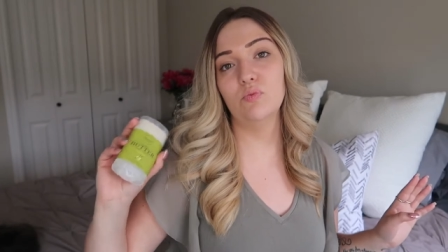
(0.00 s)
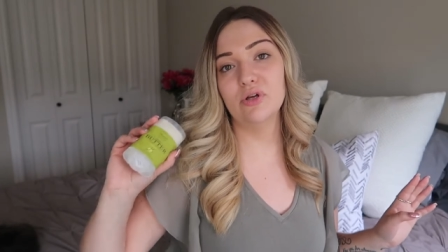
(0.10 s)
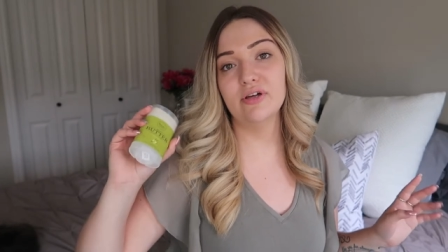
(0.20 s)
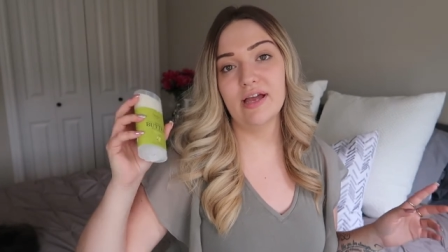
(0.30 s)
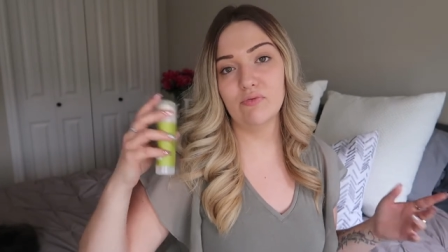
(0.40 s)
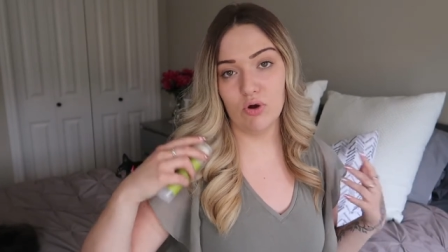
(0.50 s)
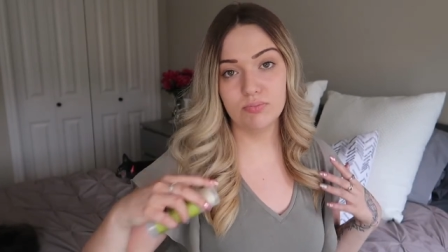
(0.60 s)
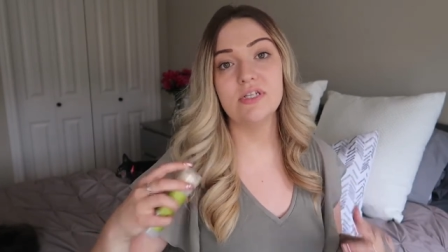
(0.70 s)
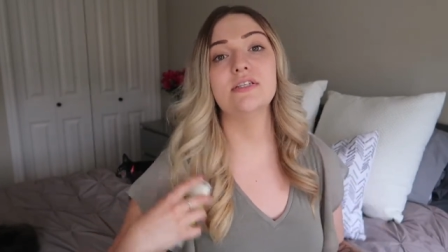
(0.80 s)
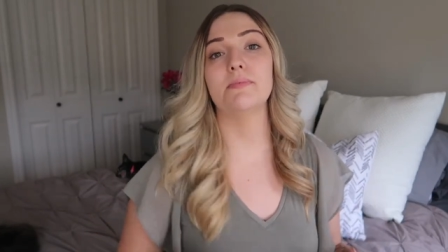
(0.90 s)
will get
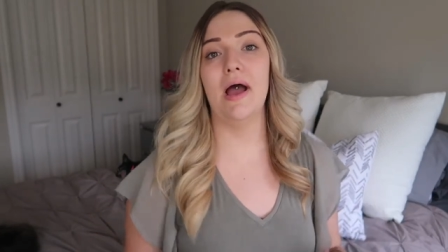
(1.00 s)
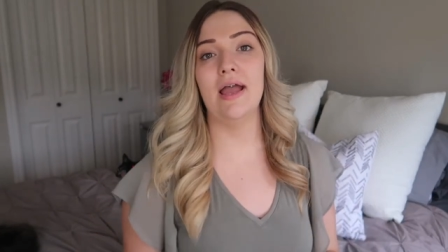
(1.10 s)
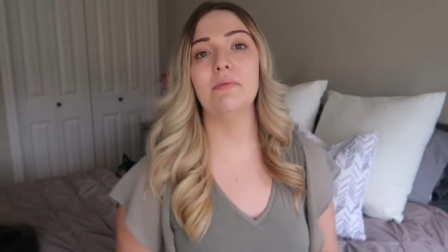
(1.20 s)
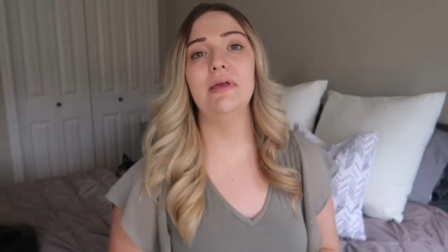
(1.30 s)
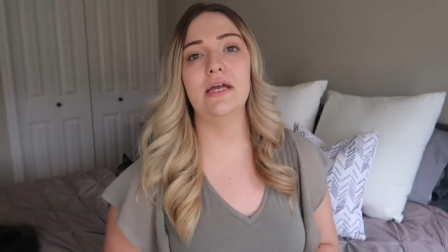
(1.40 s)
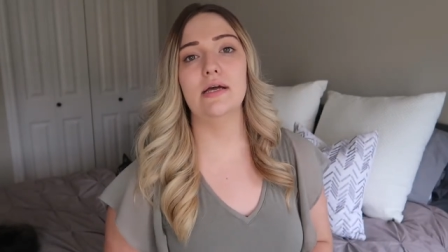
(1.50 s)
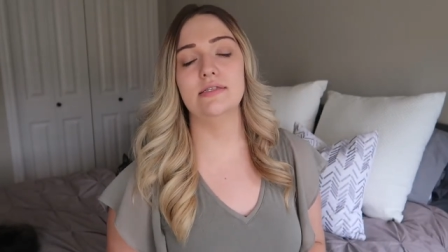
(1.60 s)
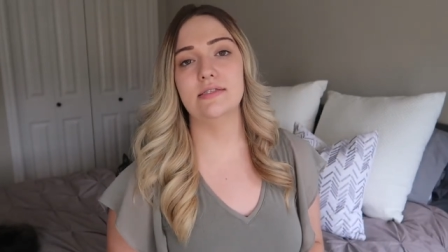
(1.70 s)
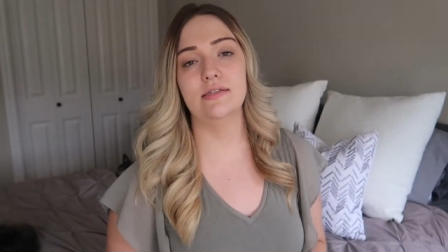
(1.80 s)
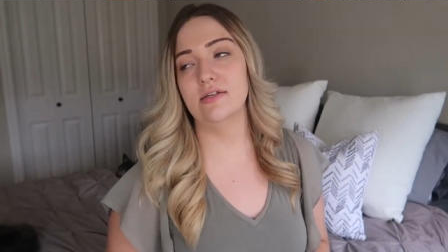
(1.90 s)
roped into buying
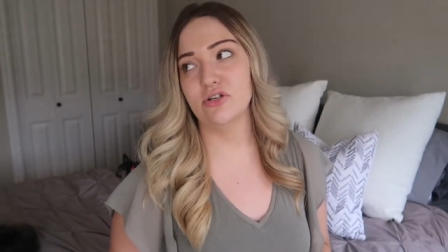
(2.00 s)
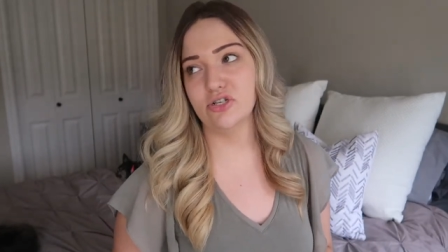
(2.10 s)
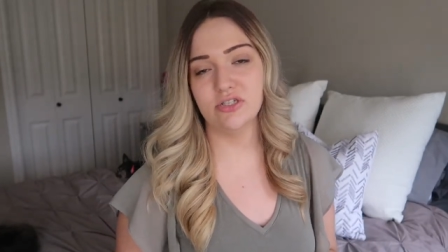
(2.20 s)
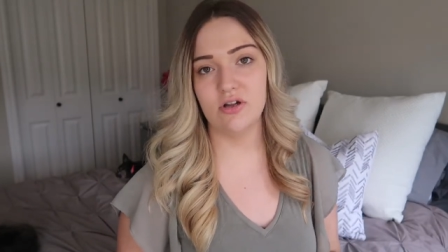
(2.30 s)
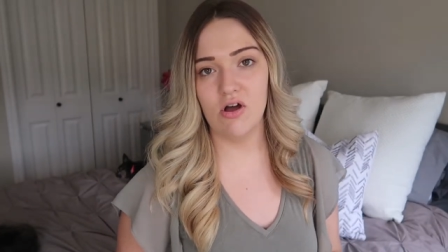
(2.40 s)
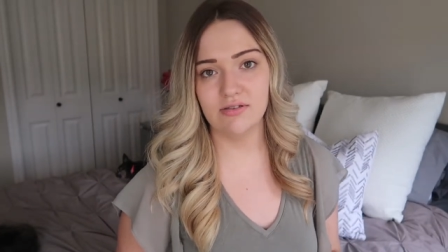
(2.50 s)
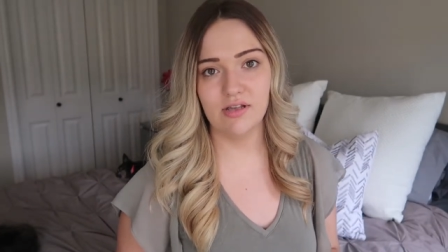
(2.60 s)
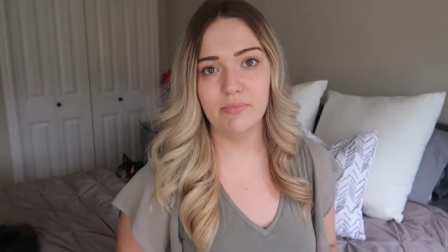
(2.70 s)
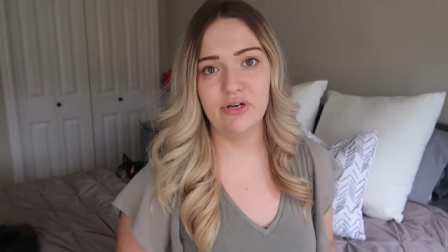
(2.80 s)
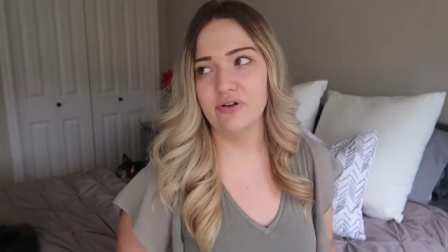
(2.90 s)
because they're just
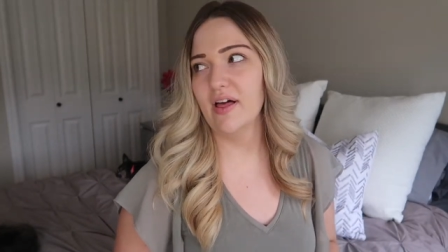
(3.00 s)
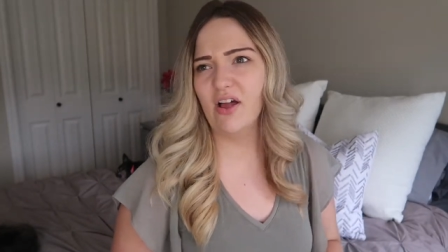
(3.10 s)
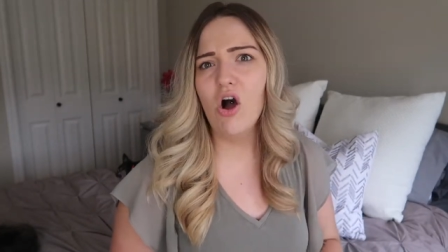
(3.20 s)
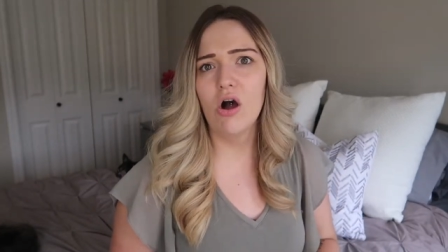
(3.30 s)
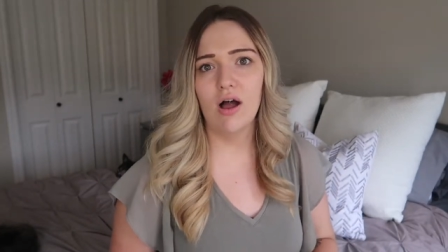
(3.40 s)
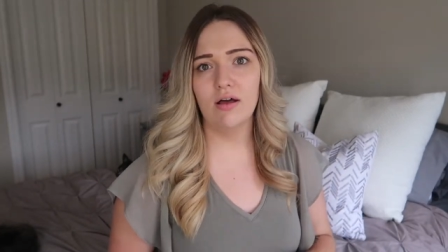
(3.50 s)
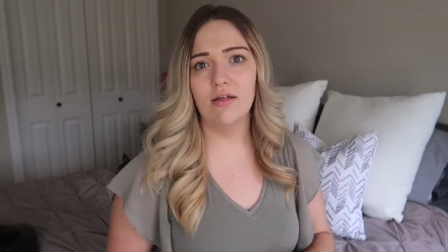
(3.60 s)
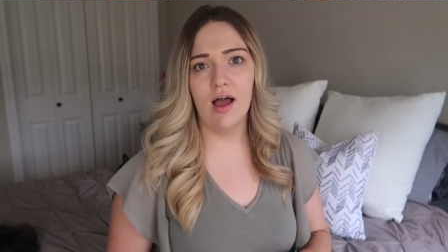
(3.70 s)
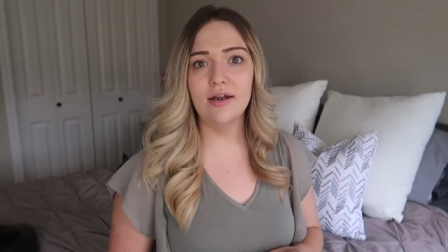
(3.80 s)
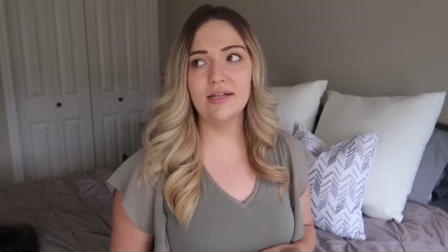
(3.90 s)
awesome, and you're like, oh,
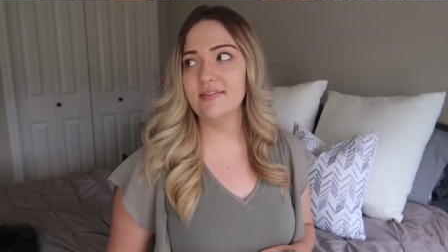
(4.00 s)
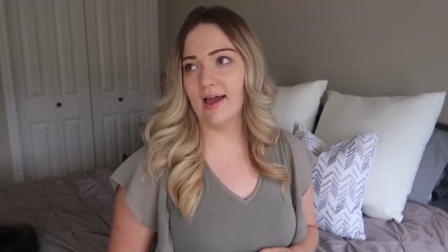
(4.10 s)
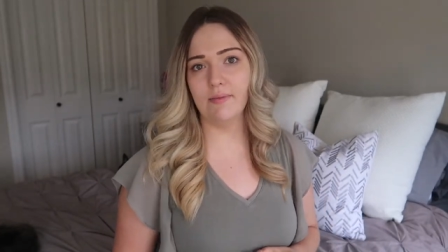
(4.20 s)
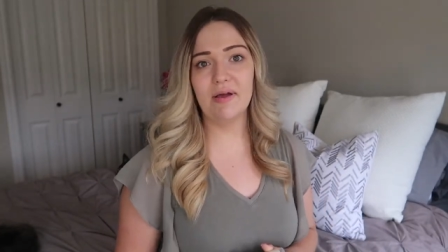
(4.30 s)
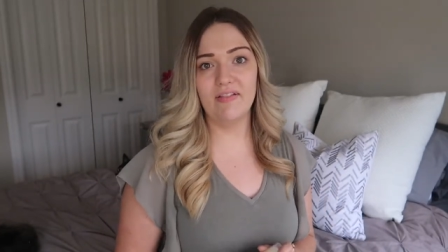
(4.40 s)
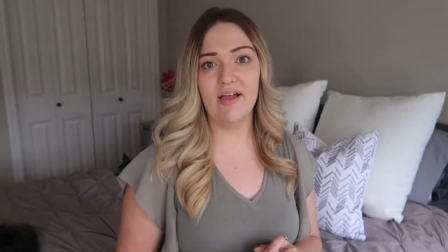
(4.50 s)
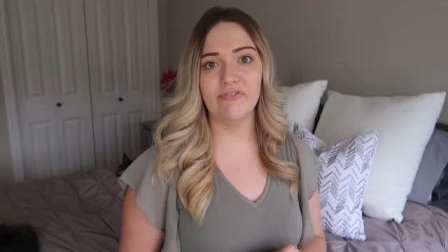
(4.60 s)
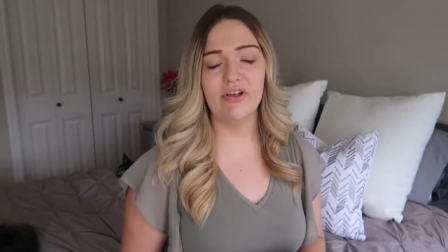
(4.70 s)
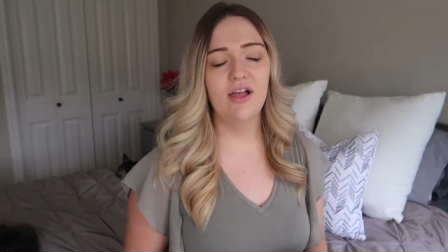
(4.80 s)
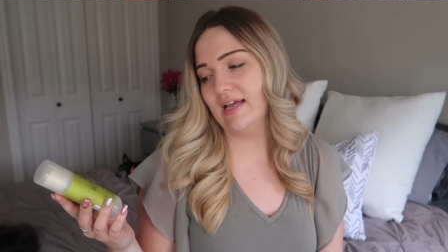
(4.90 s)
I need that in my life.